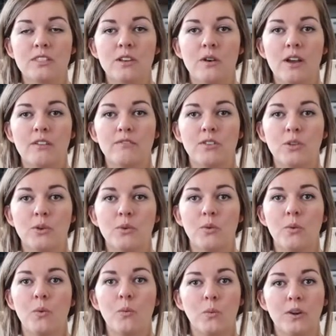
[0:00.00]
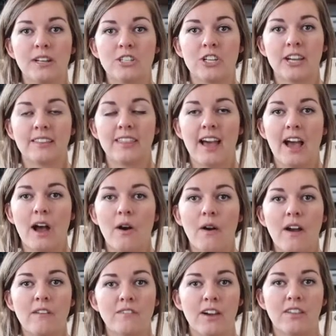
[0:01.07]
So if you want to check that
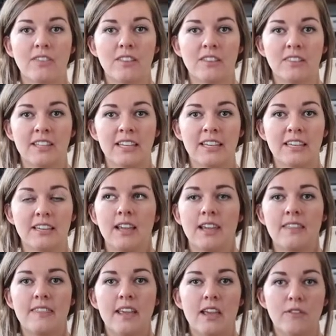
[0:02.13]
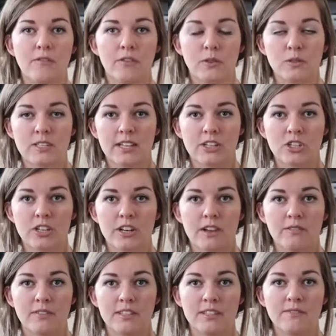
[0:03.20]
out, I've got the link in the info section
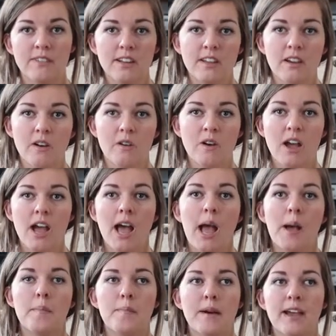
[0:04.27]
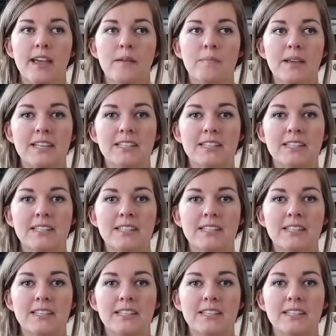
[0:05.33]
of this video. But